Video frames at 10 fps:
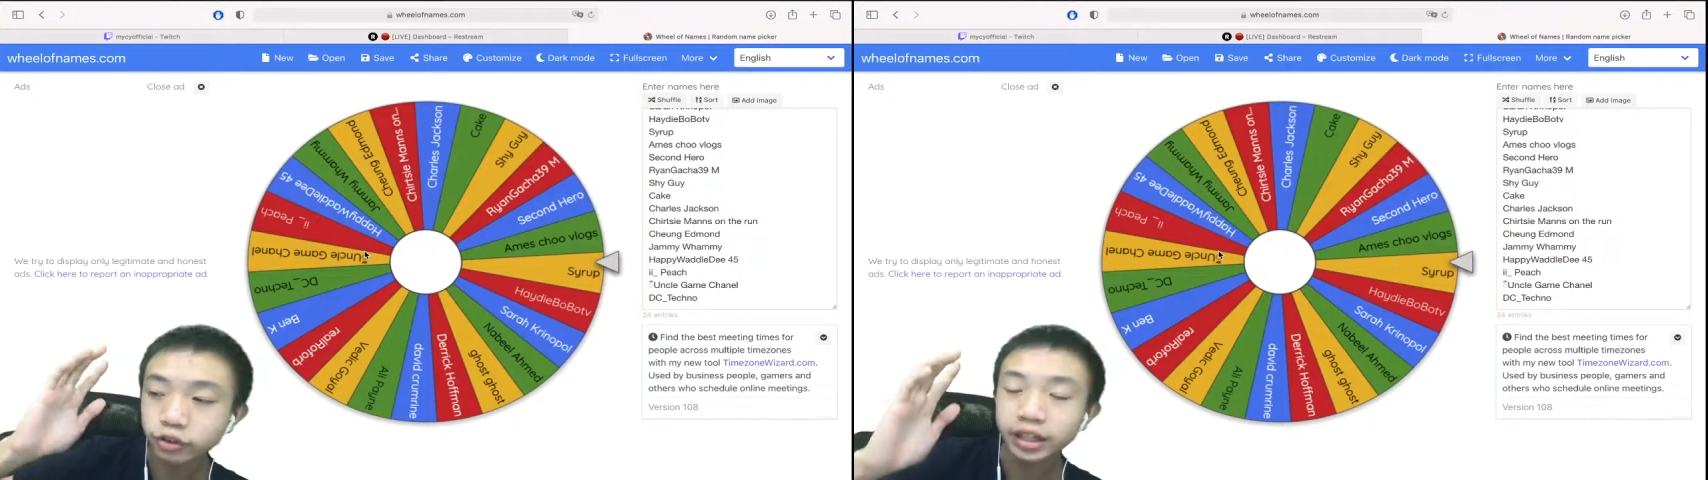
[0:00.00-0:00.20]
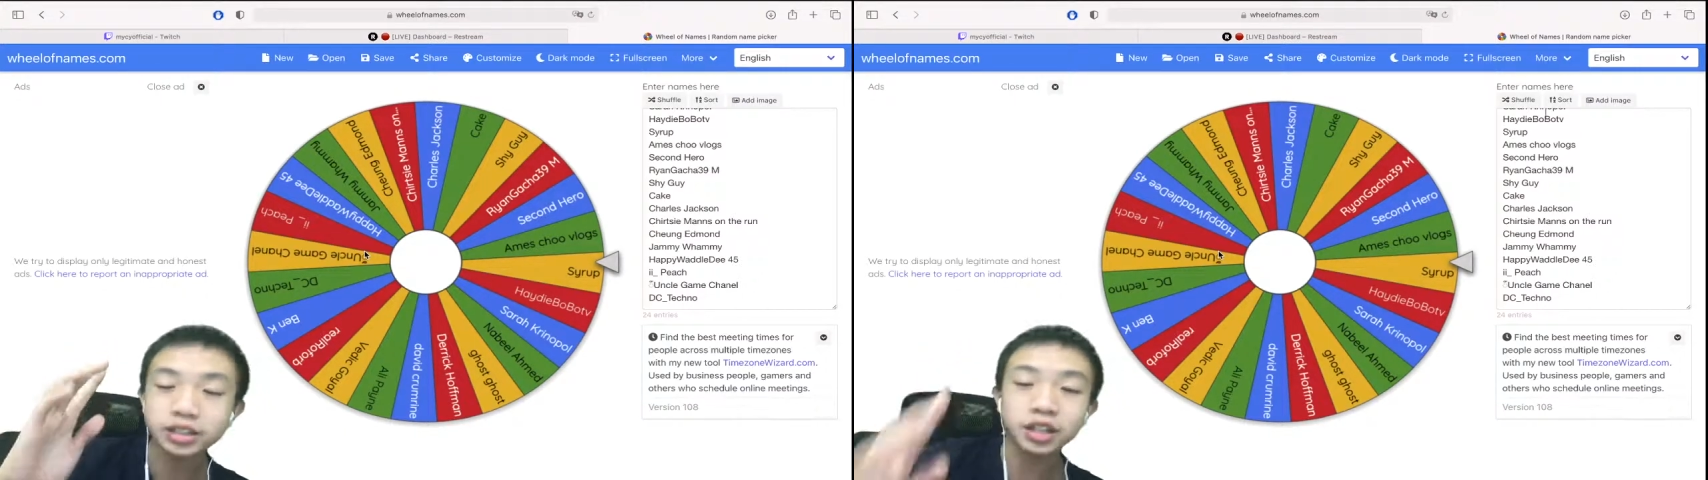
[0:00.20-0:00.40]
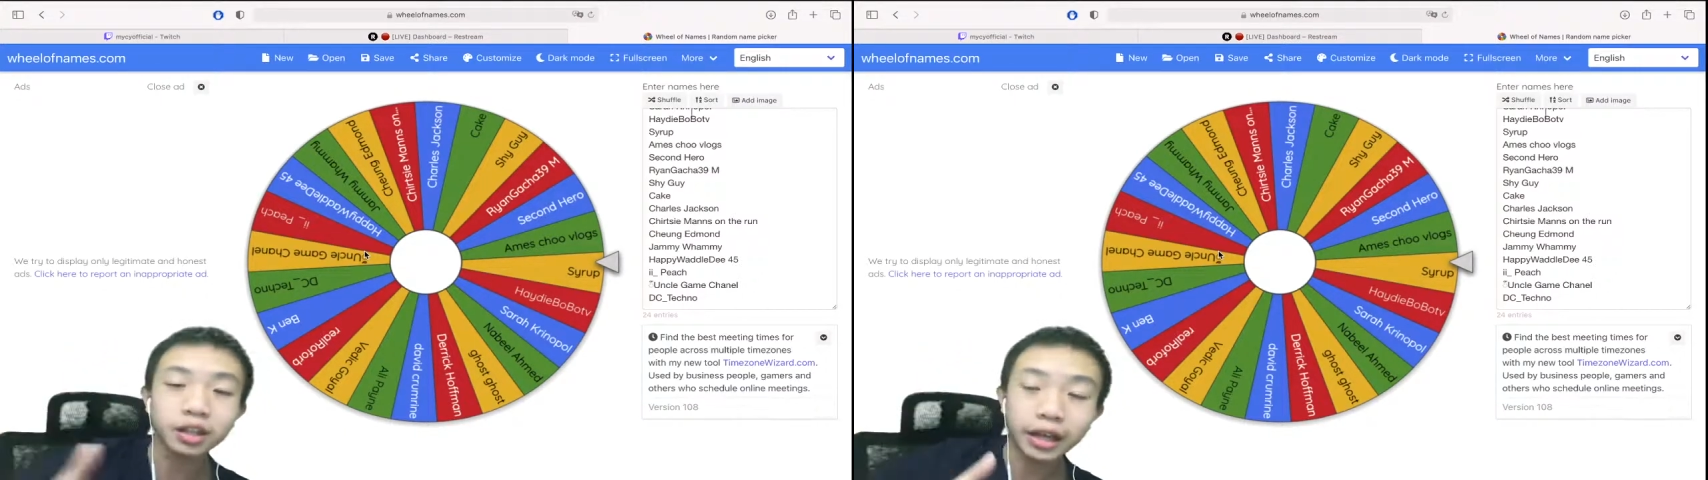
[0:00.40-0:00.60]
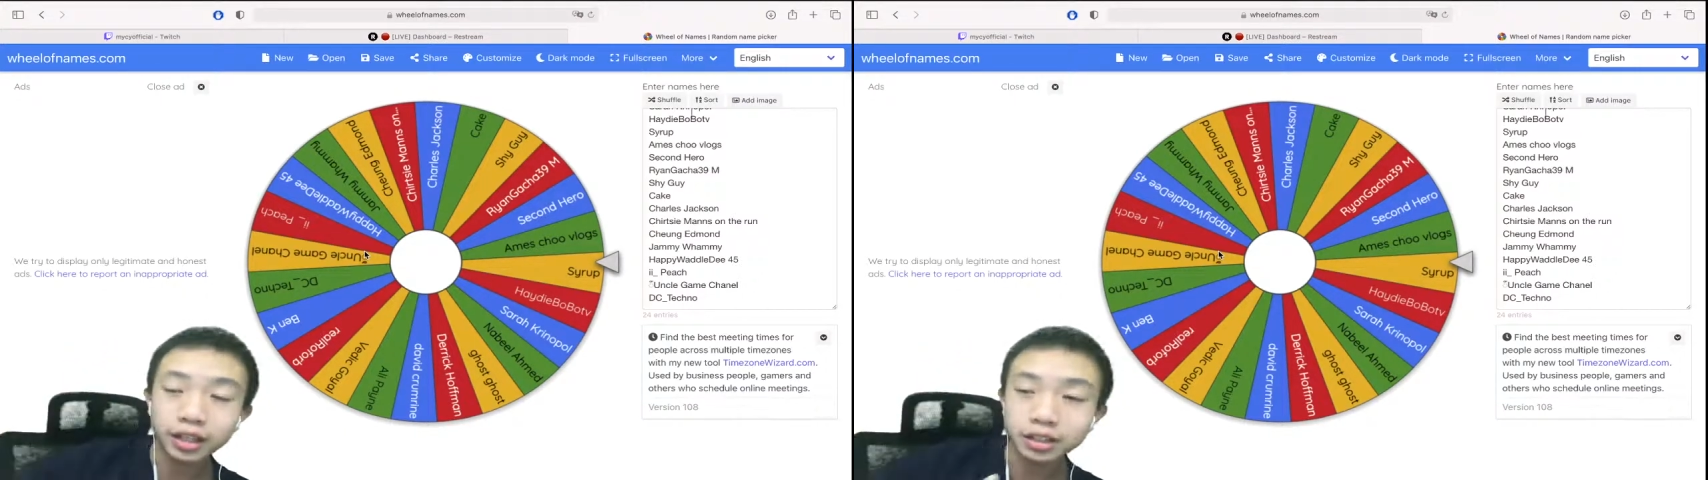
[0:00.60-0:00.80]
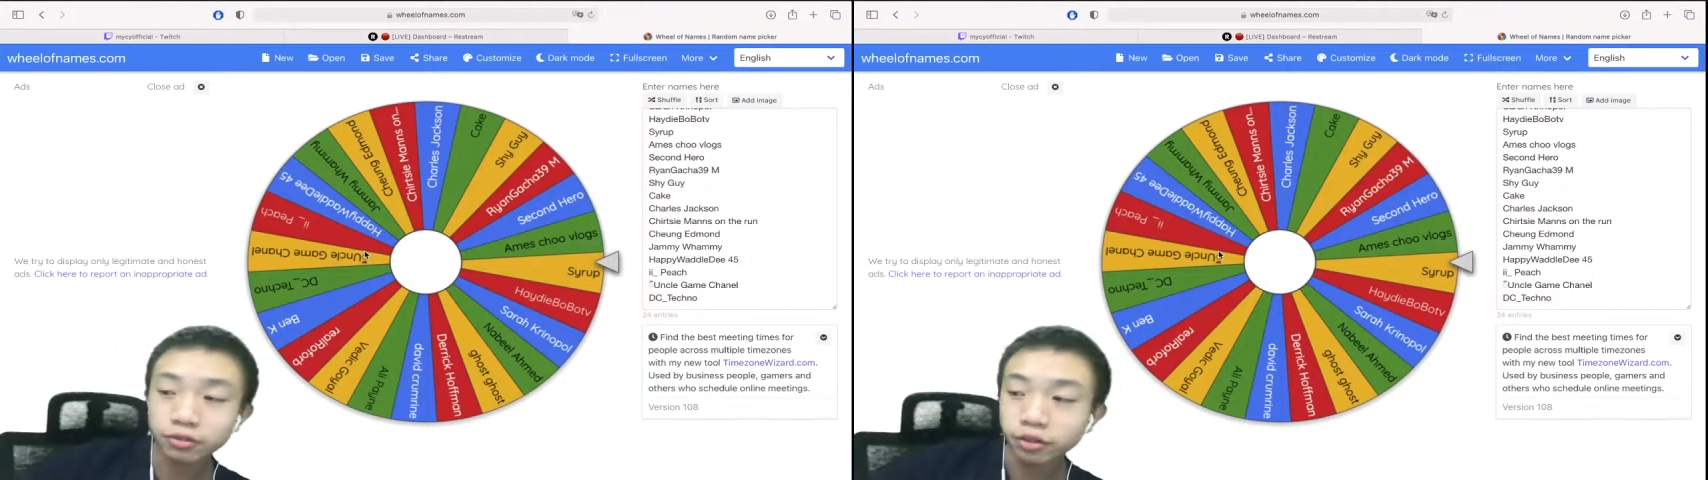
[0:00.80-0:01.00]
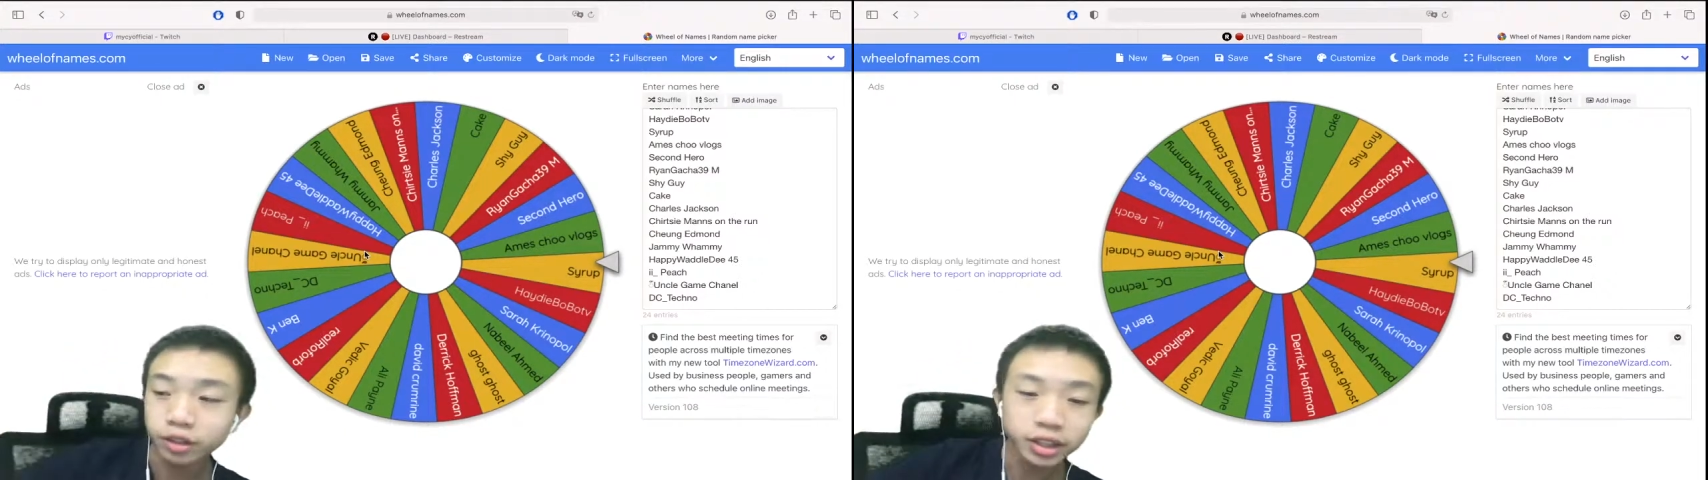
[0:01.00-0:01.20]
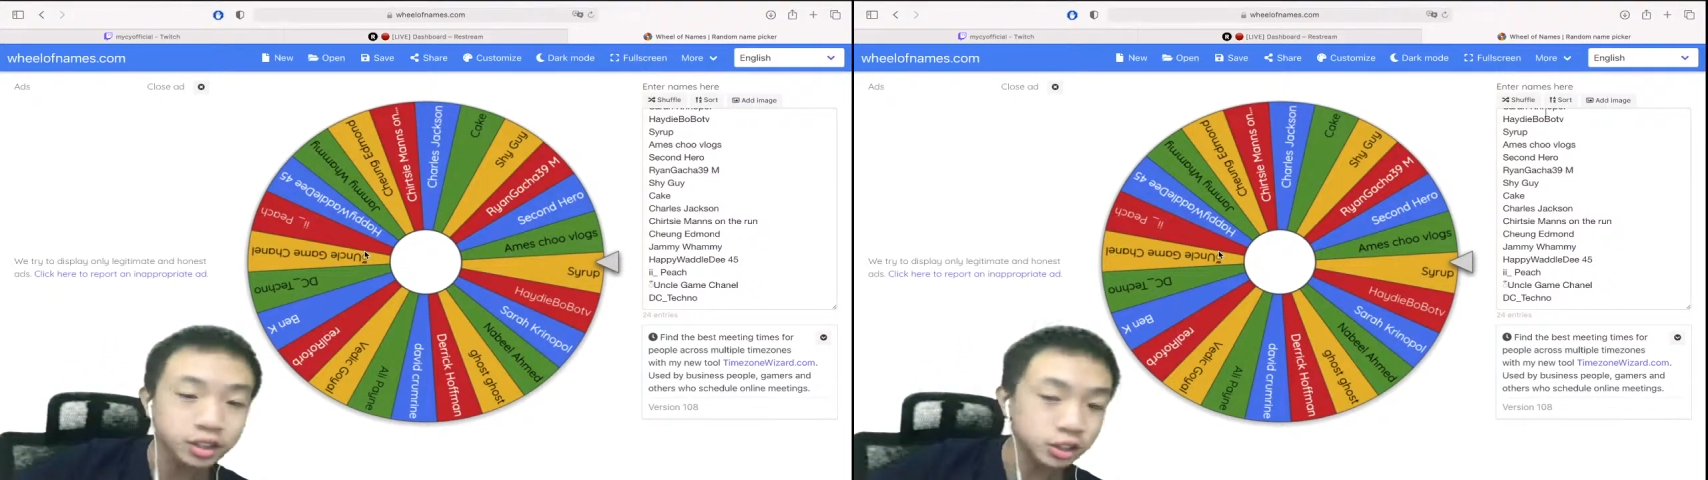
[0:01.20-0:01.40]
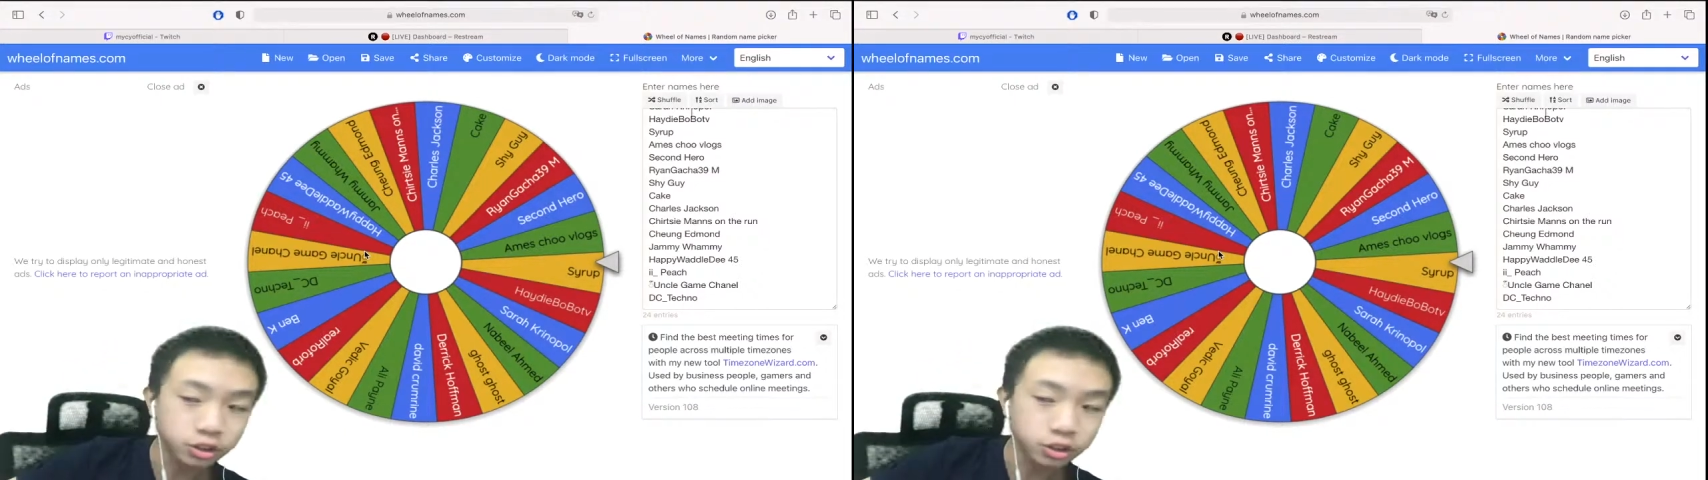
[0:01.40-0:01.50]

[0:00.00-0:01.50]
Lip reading: get selected for this,